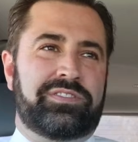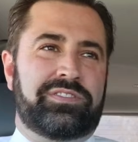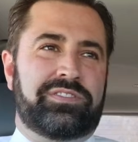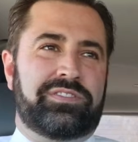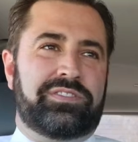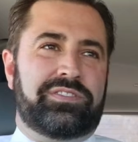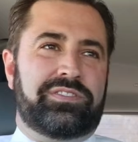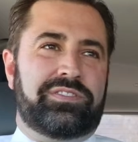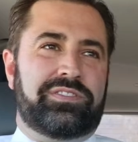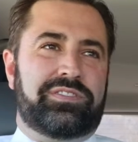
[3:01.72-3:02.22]

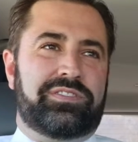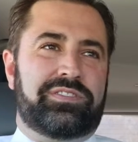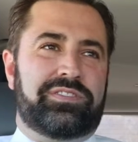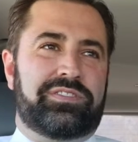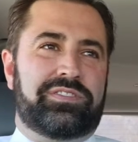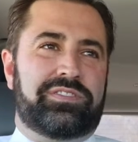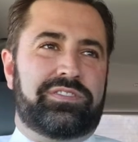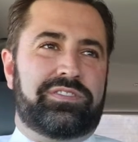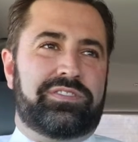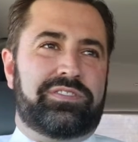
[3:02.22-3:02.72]

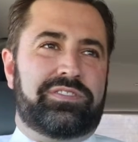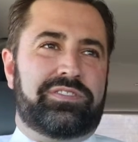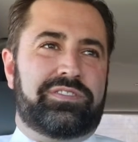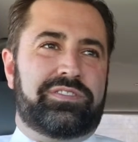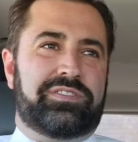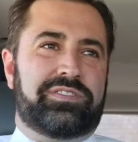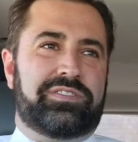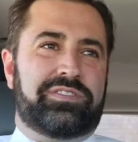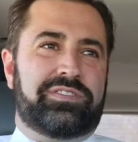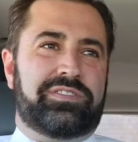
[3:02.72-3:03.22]

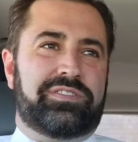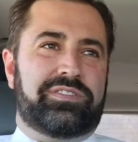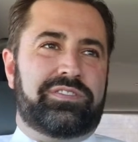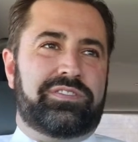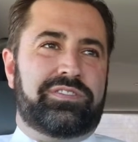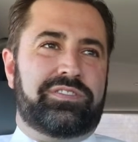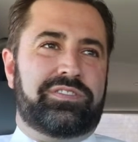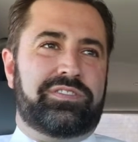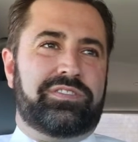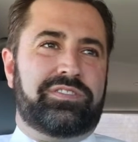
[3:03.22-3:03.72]

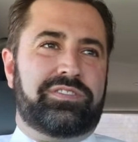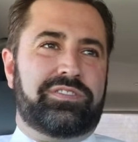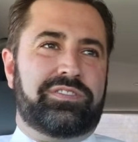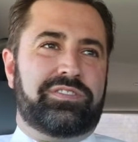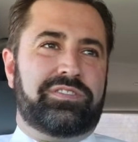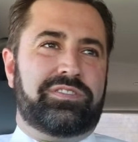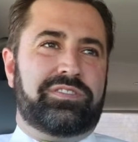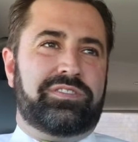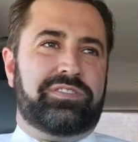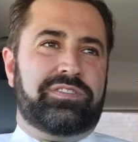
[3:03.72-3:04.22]

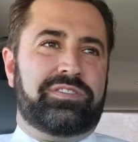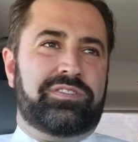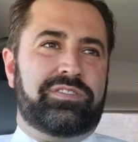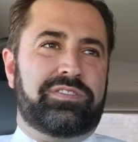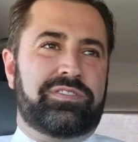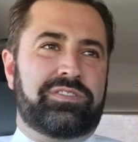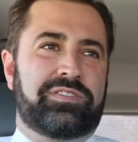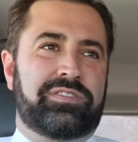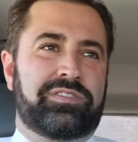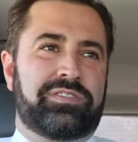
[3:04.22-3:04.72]

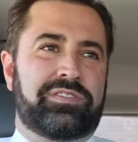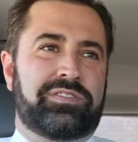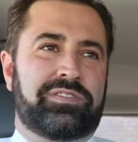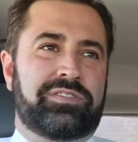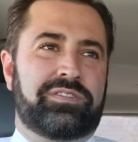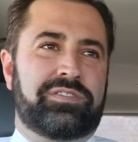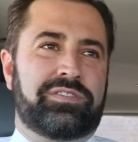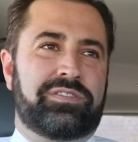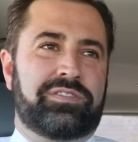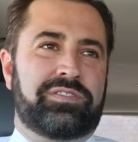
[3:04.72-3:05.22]

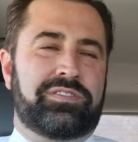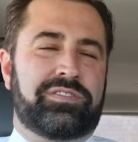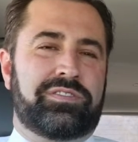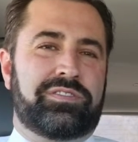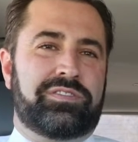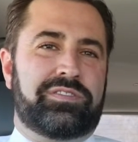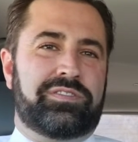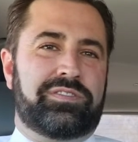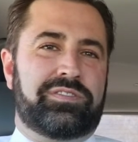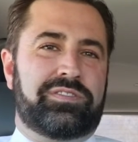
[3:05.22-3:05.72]

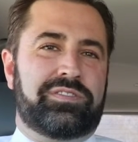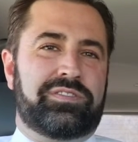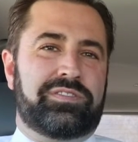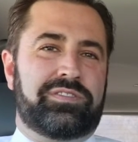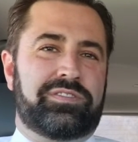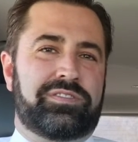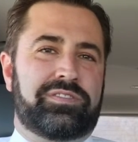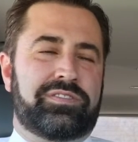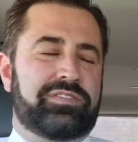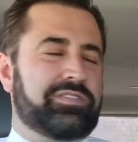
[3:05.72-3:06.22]

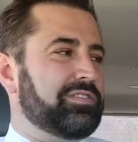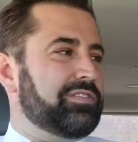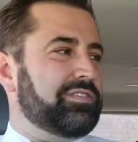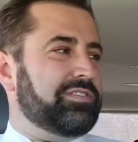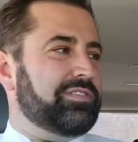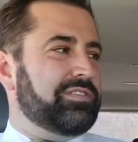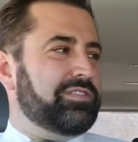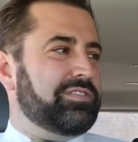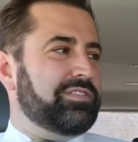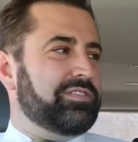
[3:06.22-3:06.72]

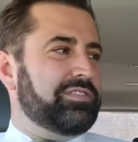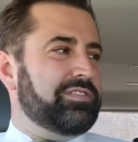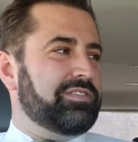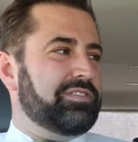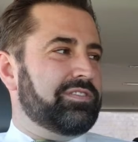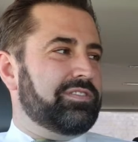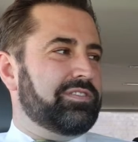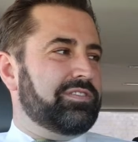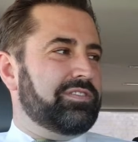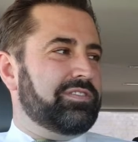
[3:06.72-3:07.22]

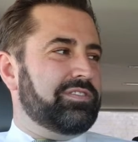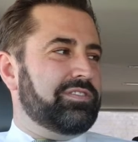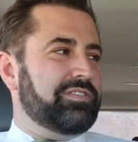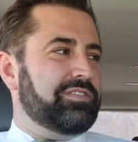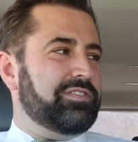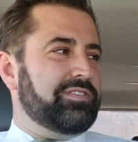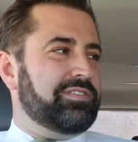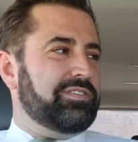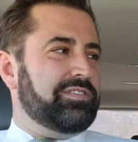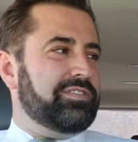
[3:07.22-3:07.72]

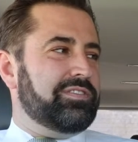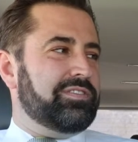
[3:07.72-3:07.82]
(not speaking)